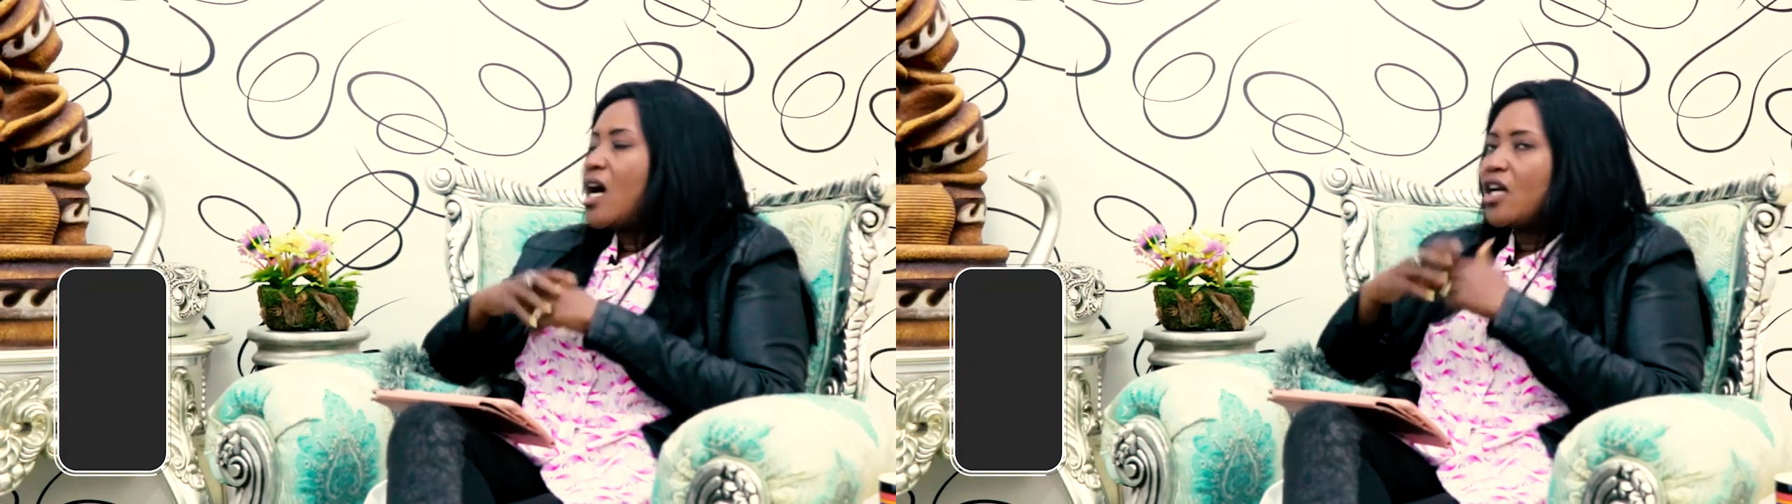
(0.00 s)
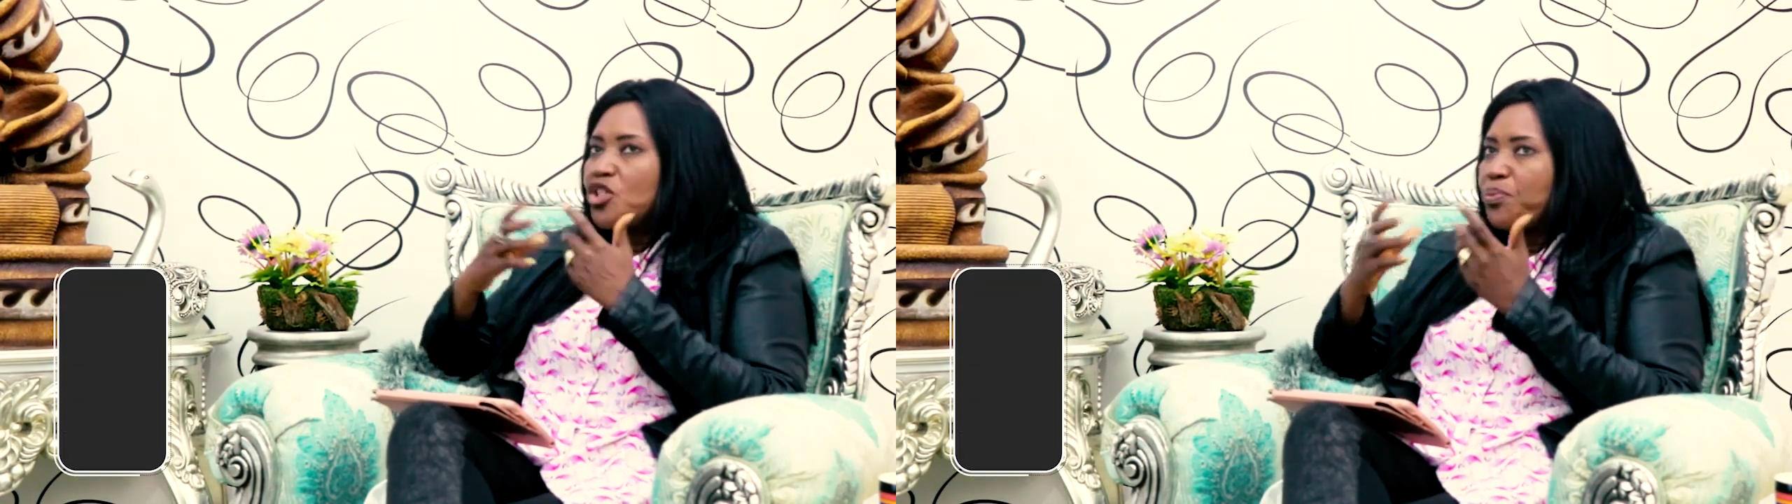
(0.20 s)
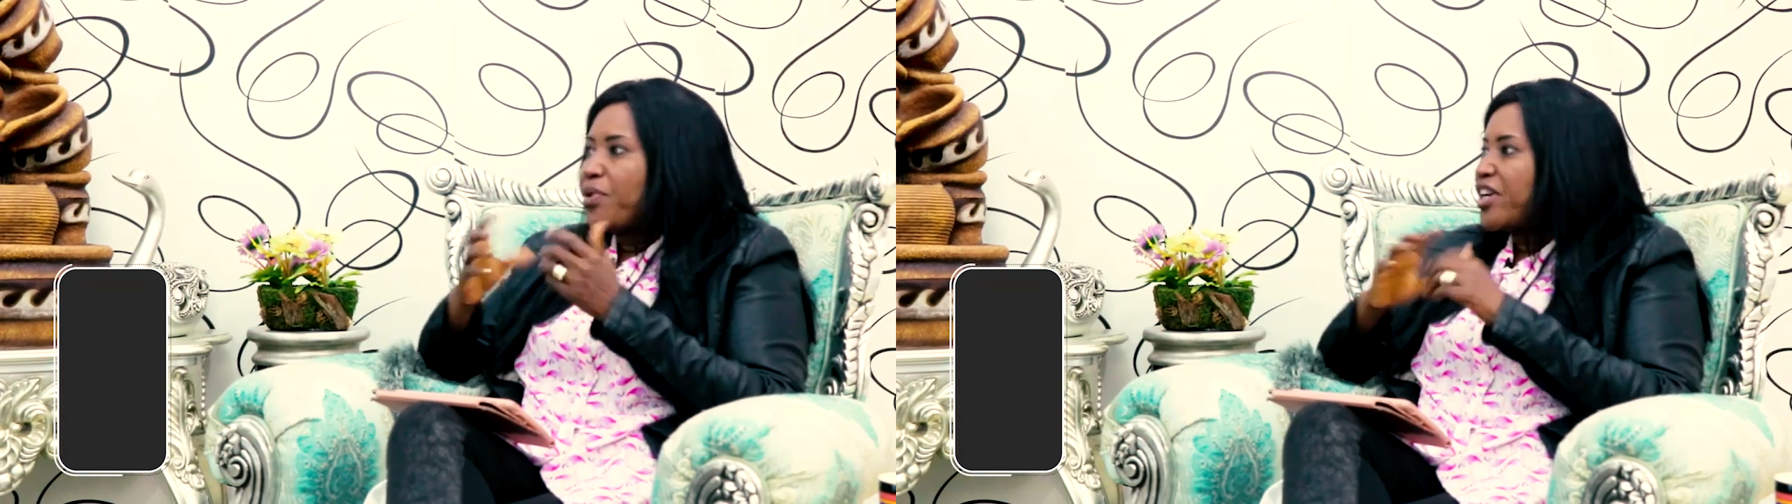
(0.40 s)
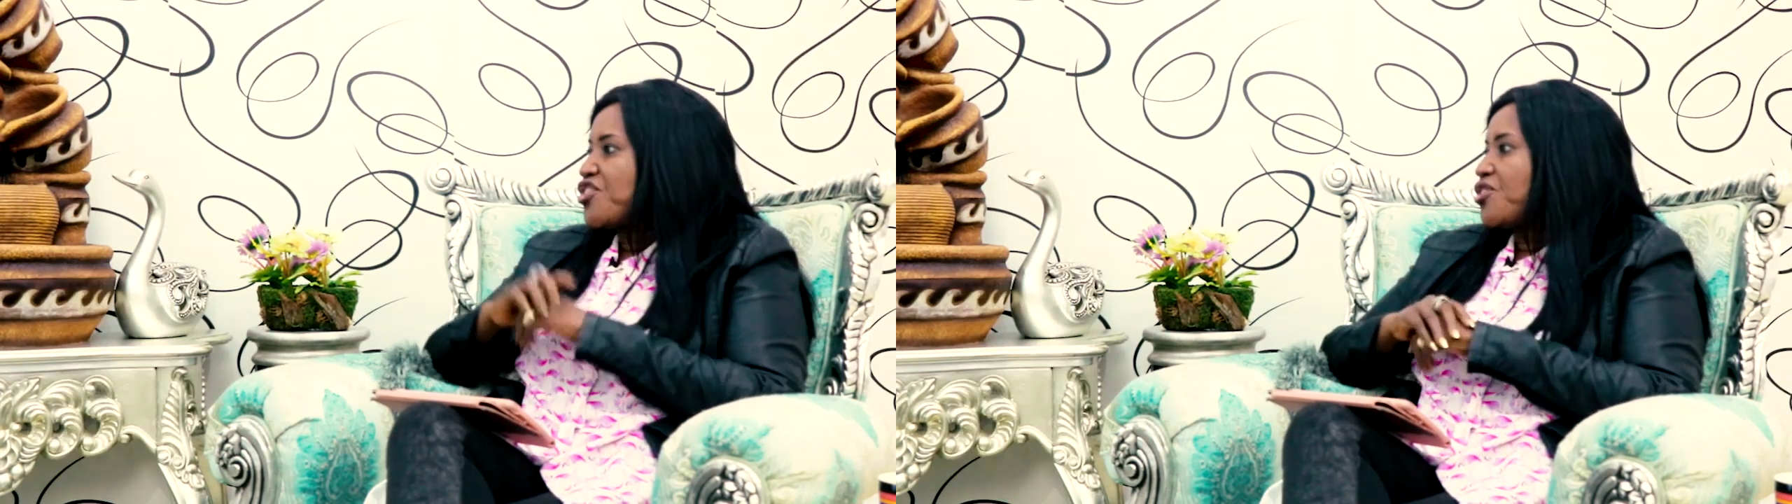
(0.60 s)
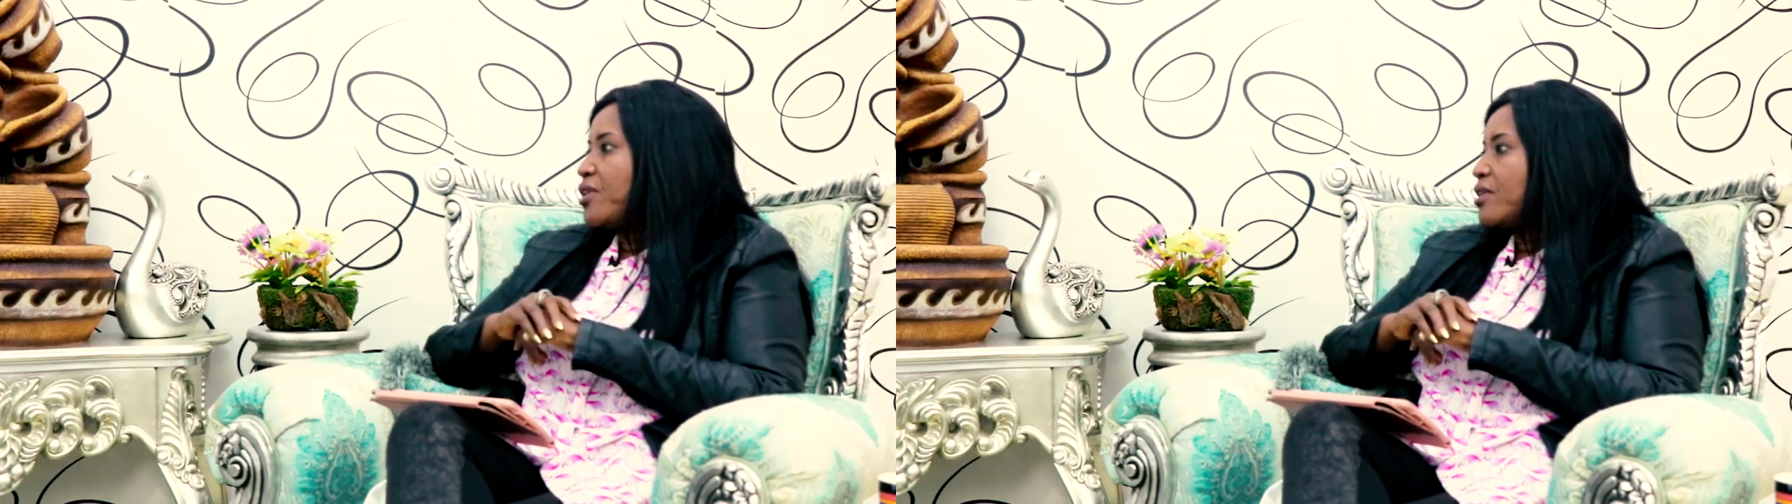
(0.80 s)
uh,
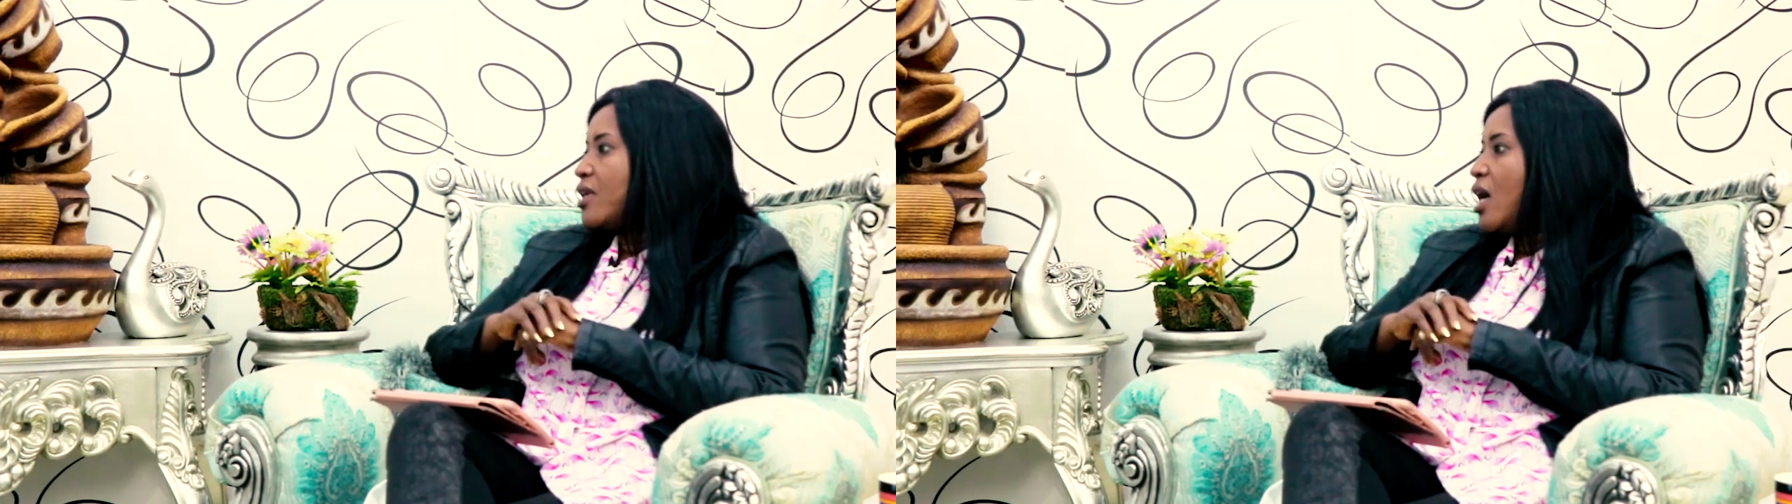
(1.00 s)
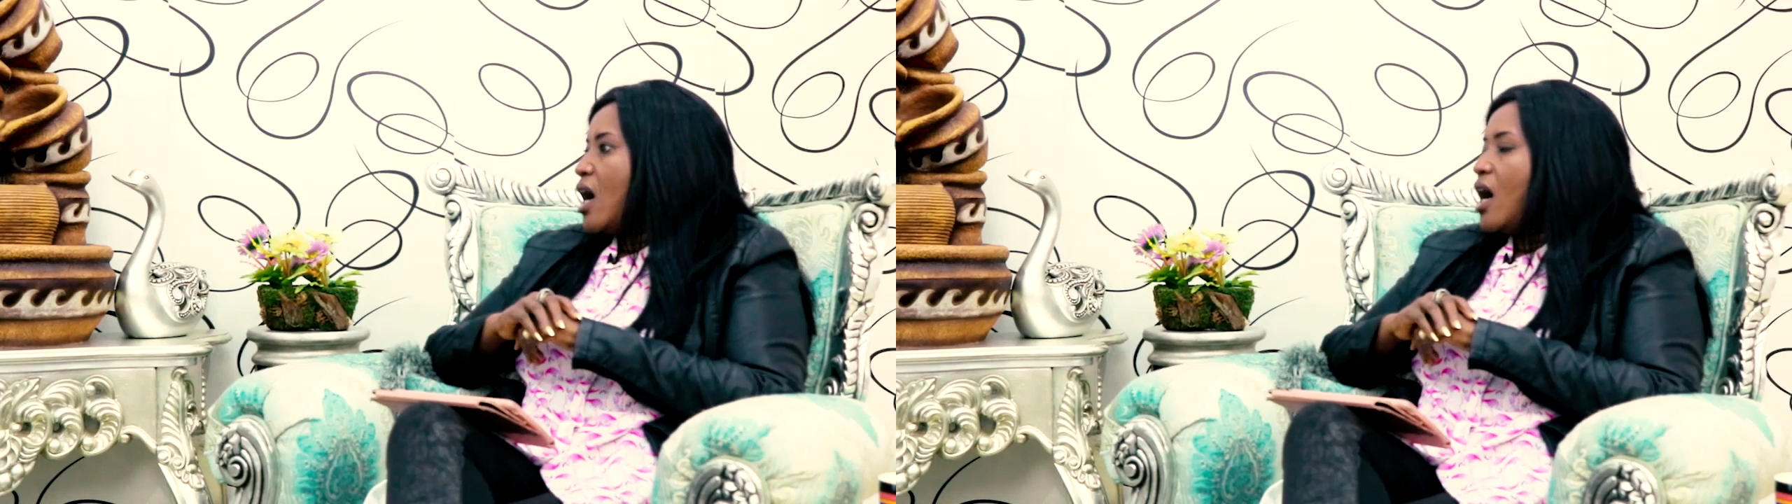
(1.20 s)
depression,